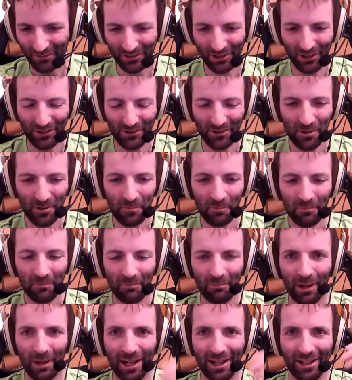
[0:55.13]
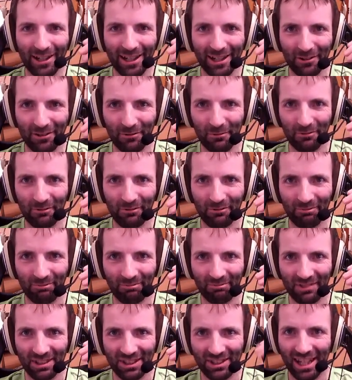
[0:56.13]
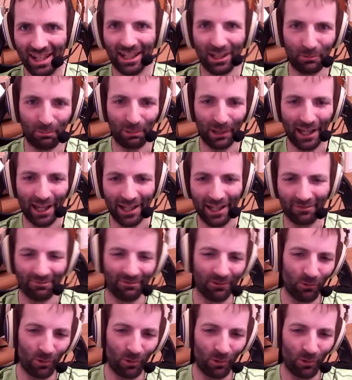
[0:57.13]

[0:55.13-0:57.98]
So my second plan